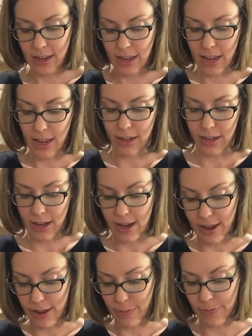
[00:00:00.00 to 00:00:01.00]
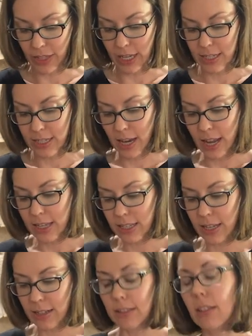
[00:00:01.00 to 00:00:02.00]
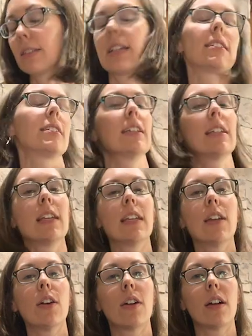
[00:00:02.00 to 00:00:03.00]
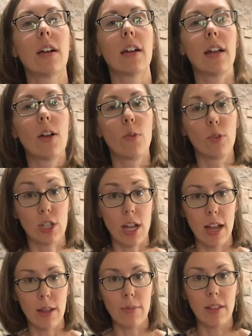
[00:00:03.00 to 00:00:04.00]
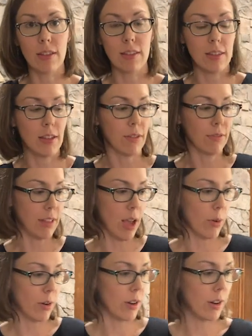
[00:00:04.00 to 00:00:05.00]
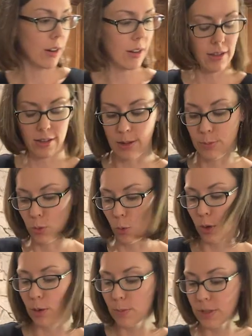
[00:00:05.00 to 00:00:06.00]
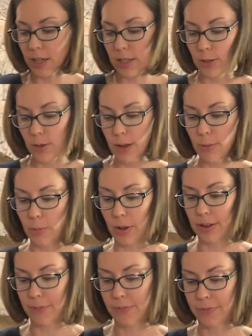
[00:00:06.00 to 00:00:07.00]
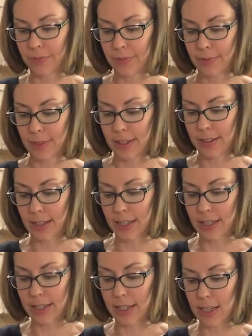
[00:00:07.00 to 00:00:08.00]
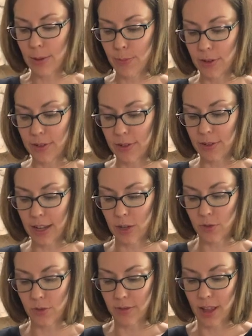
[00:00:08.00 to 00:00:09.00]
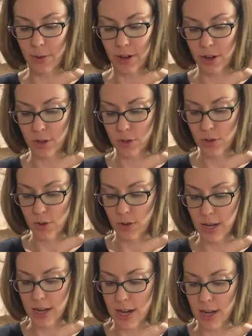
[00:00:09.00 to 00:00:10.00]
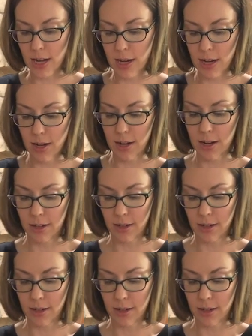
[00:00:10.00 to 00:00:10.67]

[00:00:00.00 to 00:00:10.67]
It does get a little less sticky over time as the flour absorbs into it, but like I said, keep your little extra flour here so you can knead it in.